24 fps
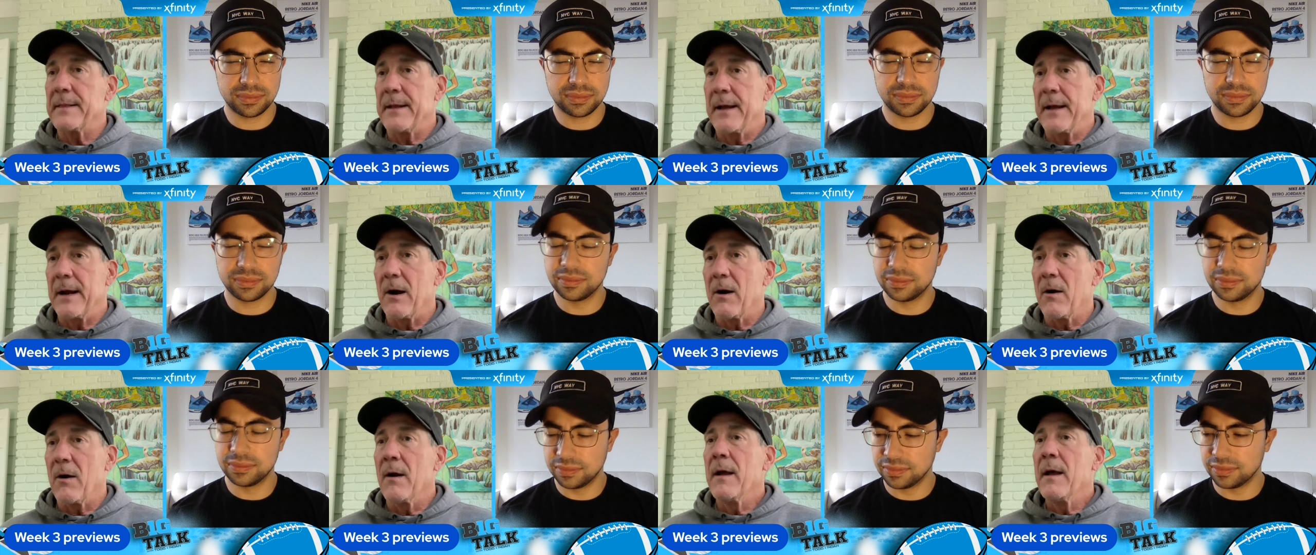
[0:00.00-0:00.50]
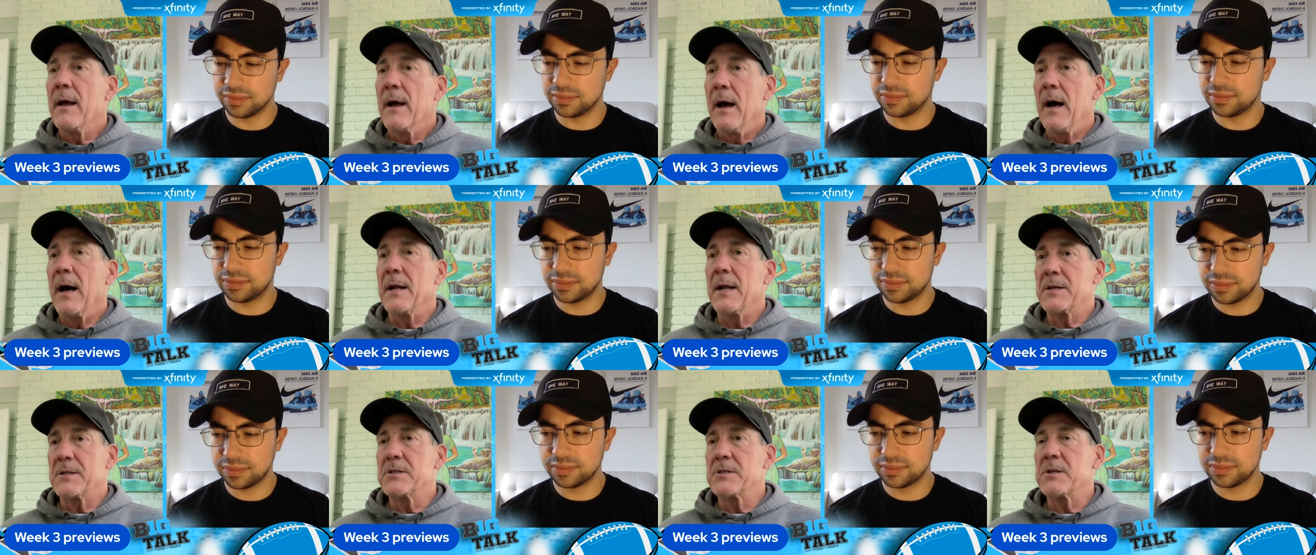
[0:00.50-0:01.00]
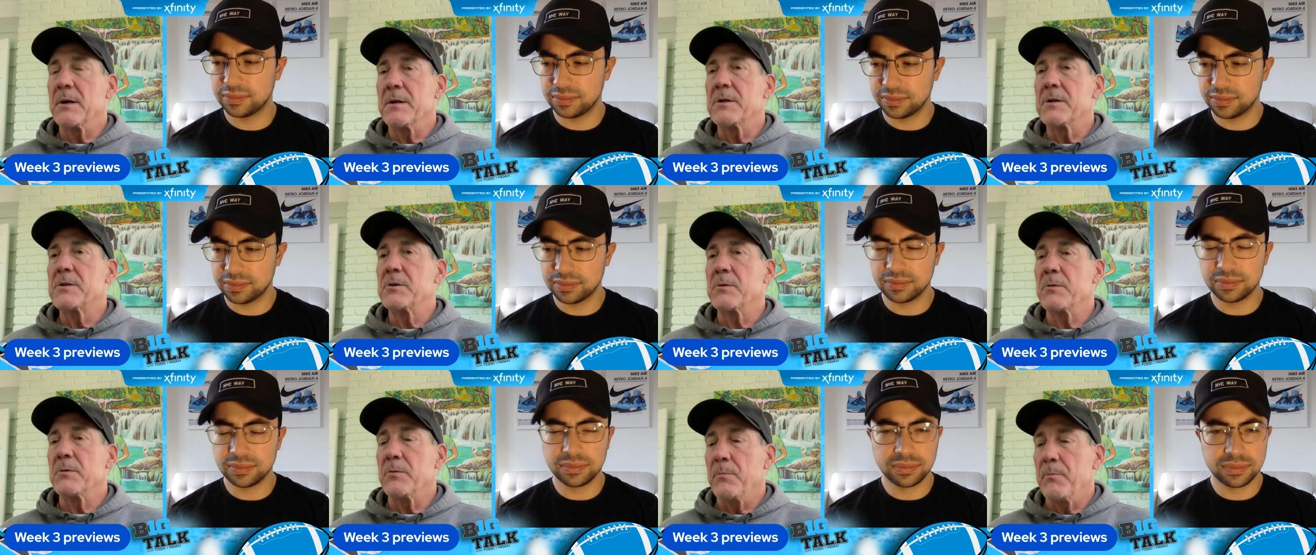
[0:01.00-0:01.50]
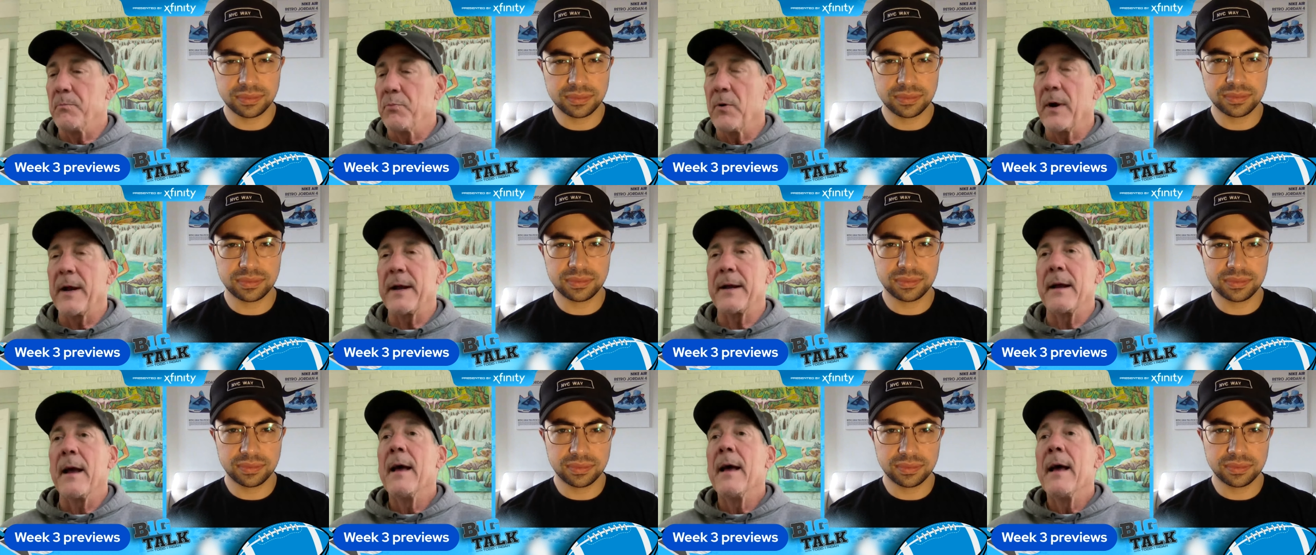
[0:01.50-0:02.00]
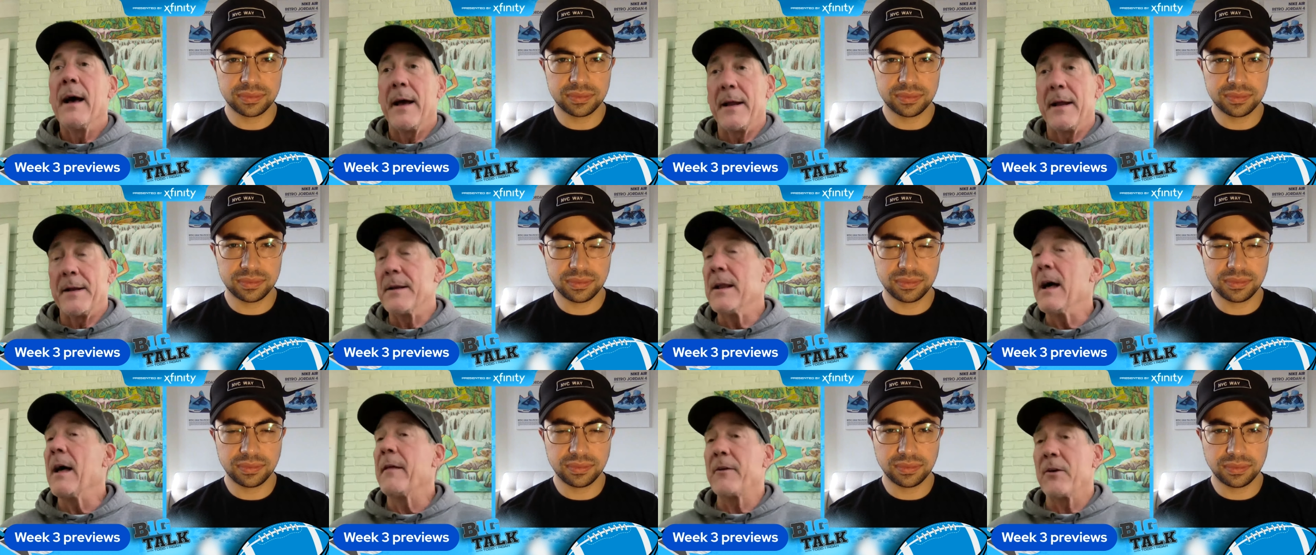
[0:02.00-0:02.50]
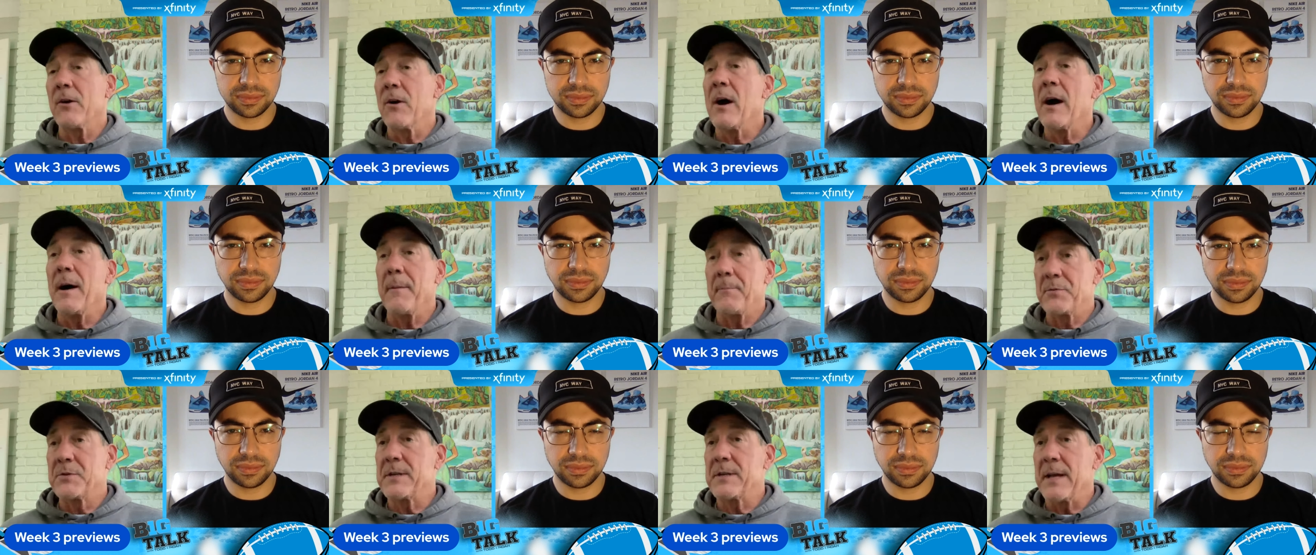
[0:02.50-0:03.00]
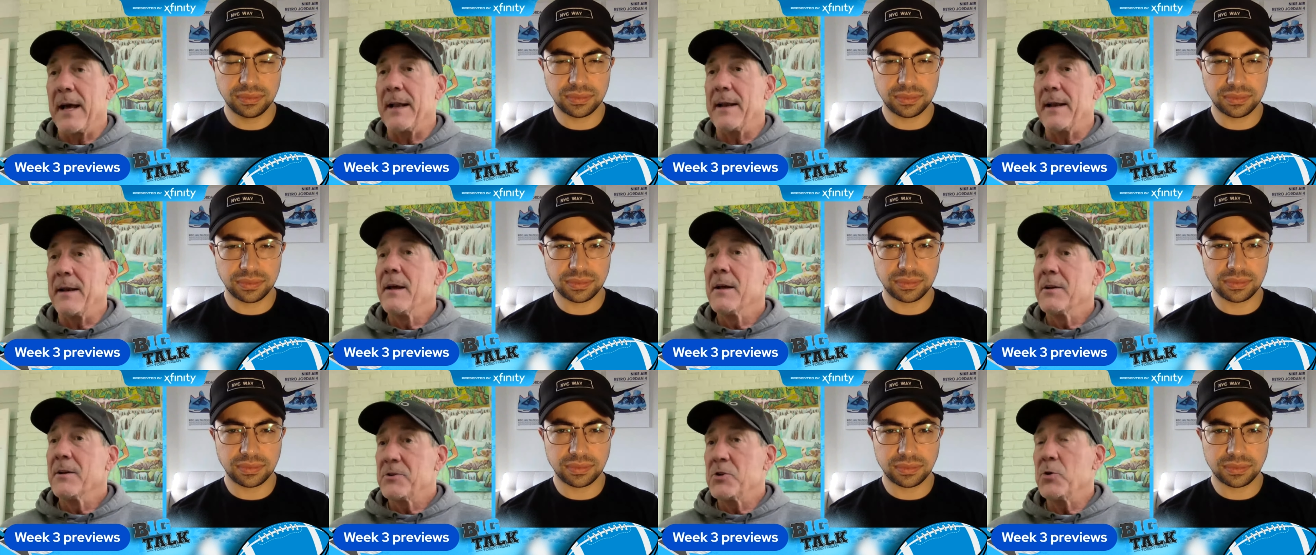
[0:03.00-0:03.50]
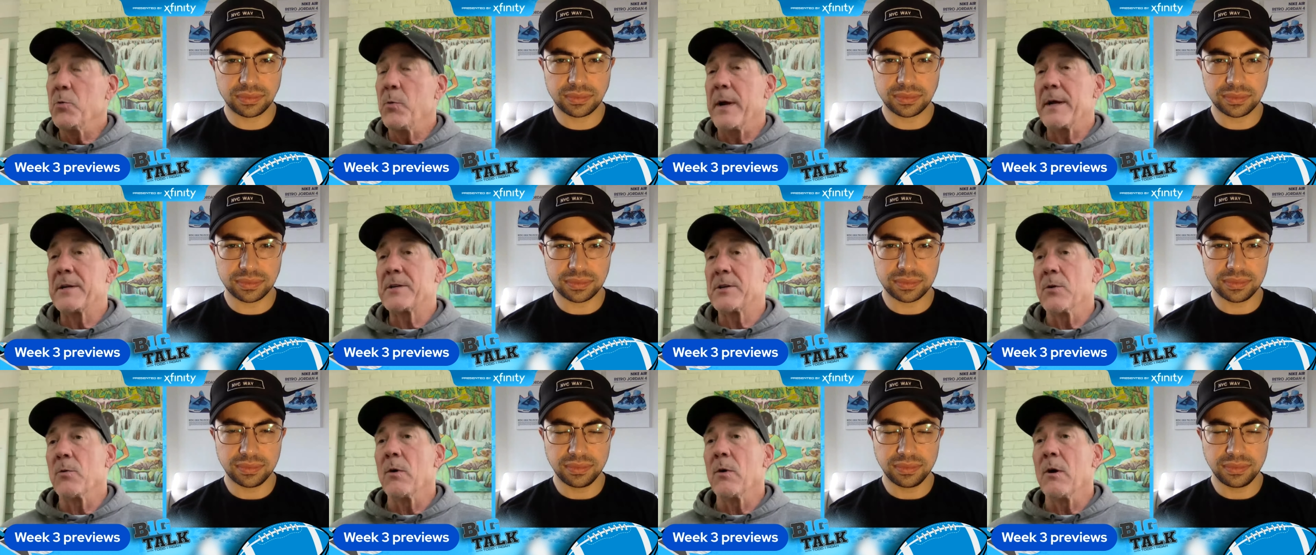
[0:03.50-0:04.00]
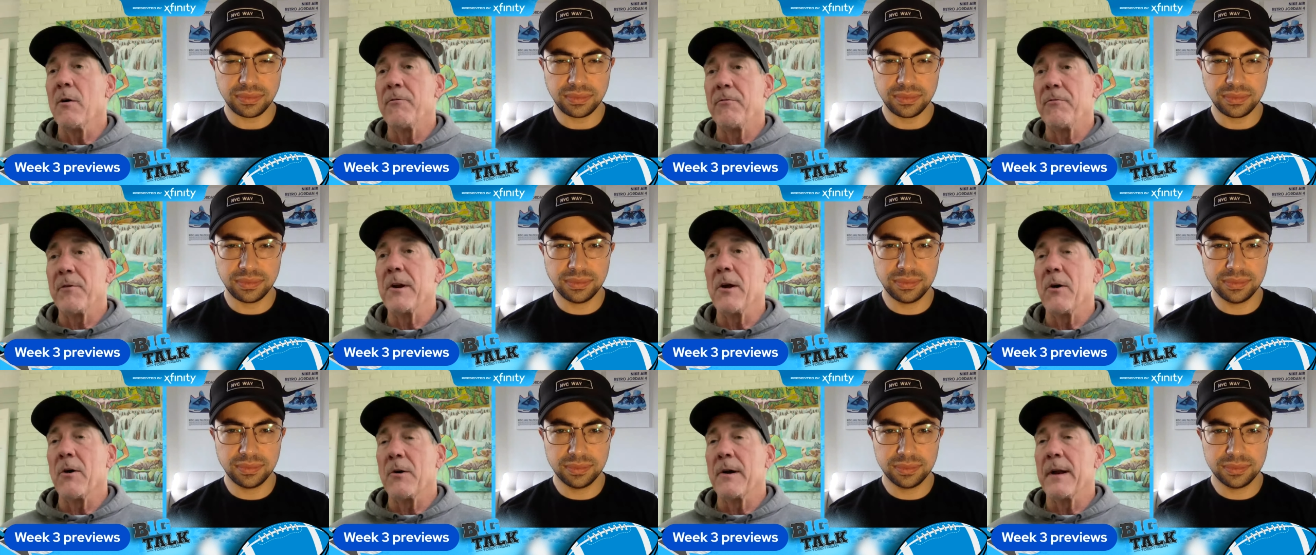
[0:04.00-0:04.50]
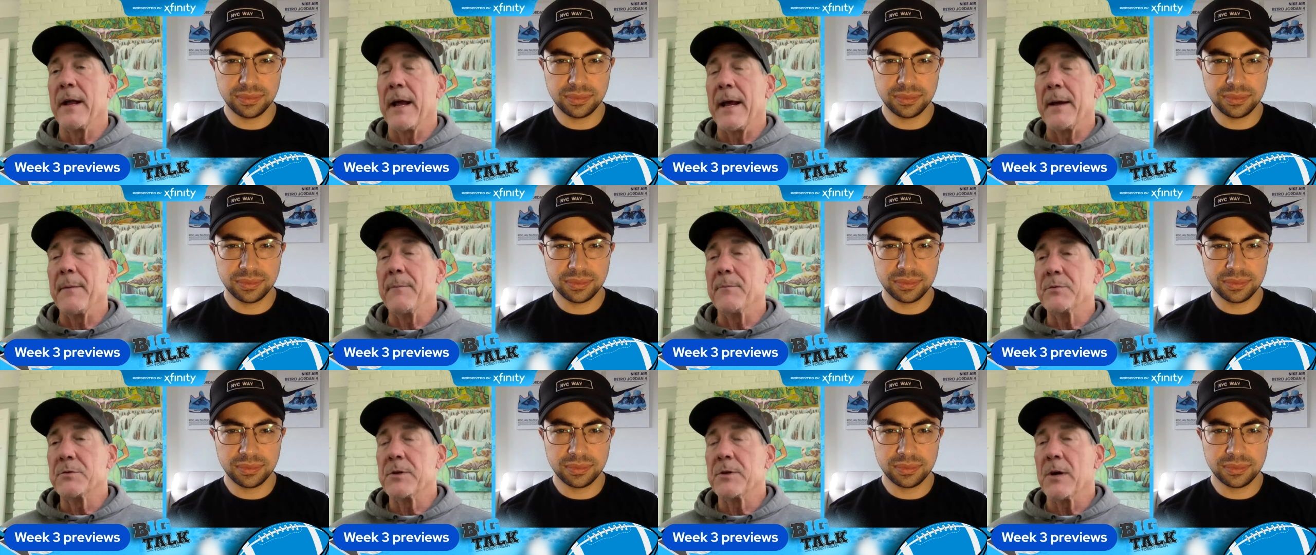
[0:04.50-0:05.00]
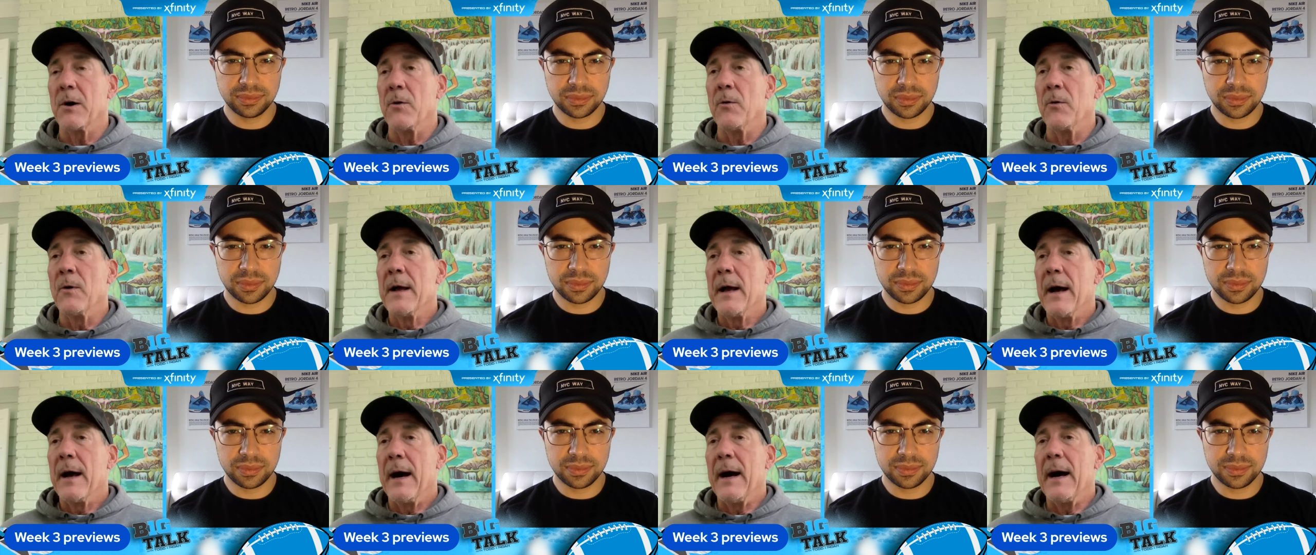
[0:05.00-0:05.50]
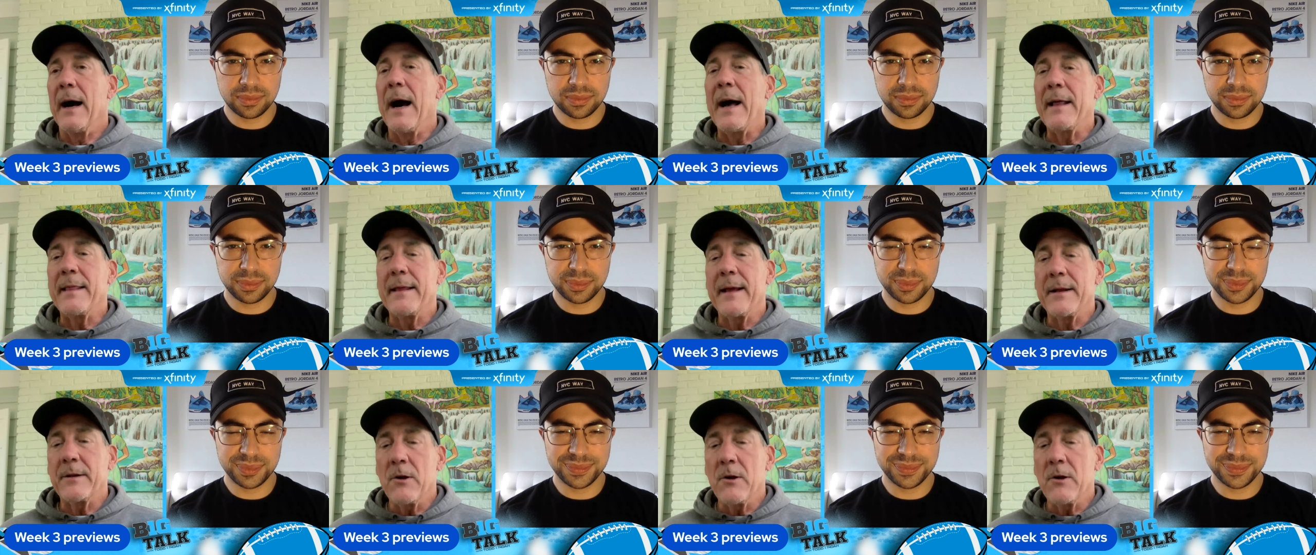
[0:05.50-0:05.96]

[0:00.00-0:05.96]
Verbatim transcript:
Speaker 1: there to bring another upset 2 weeks in a row for Notre Dame. So I think